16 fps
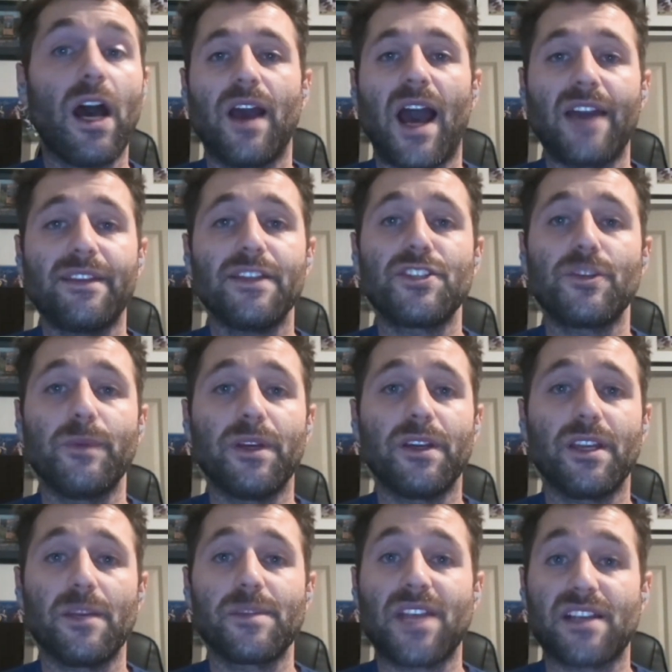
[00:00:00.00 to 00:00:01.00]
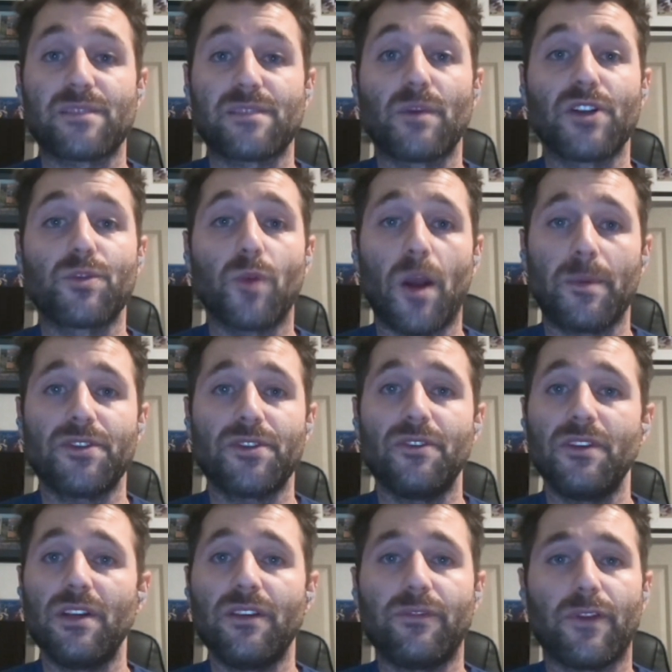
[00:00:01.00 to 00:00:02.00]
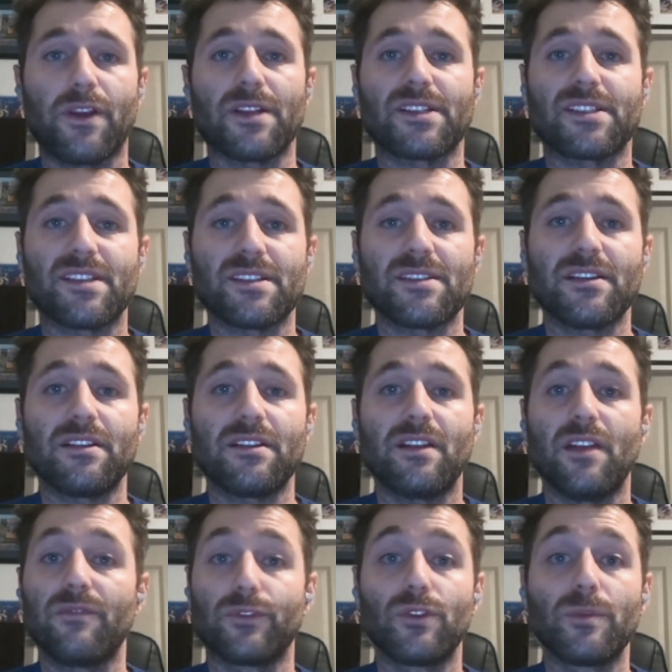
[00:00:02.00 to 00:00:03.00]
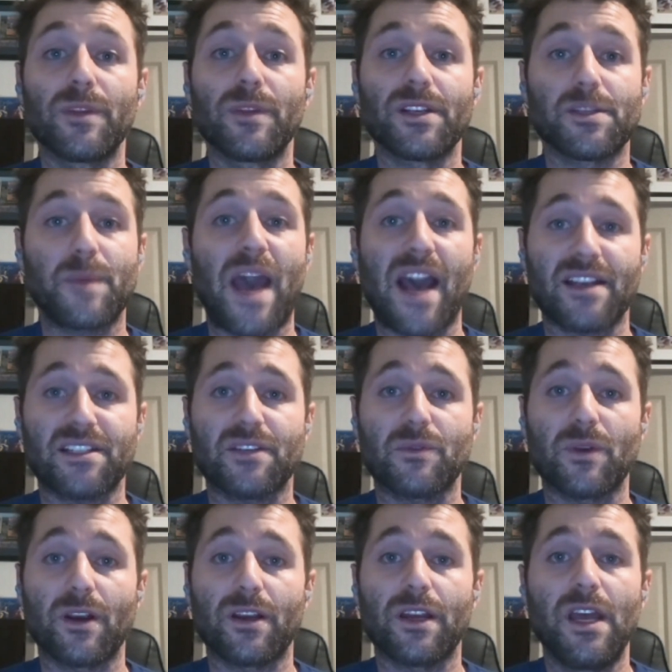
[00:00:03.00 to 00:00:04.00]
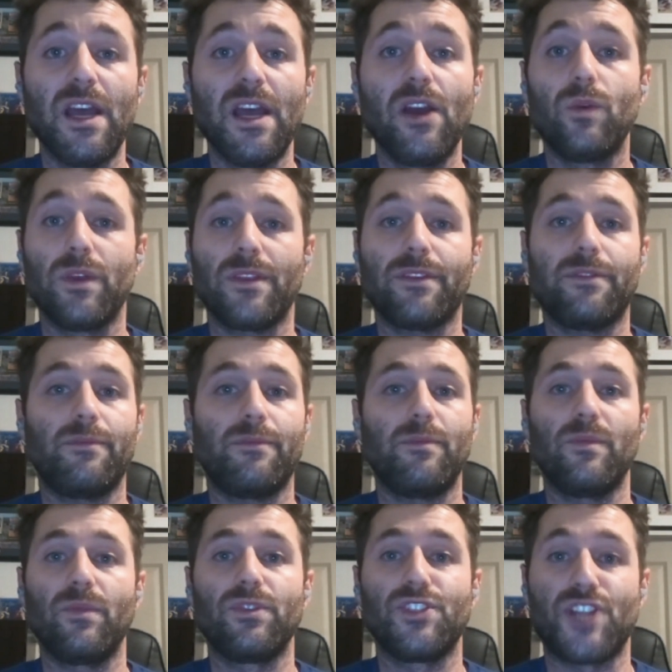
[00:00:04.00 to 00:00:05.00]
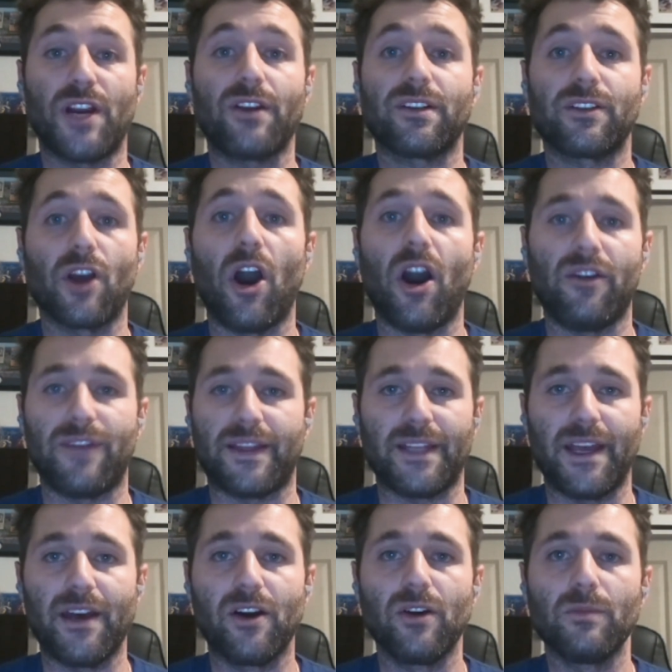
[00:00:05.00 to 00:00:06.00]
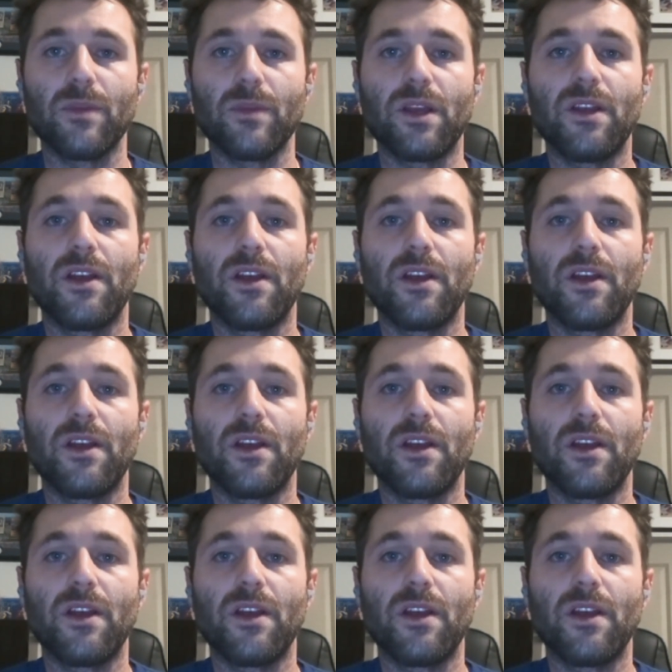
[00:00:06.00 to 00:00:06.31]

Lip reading: I think Jahmyr Gibbs has much more opportunity for consistent and voluminous passing work with Jared Goff at the helm,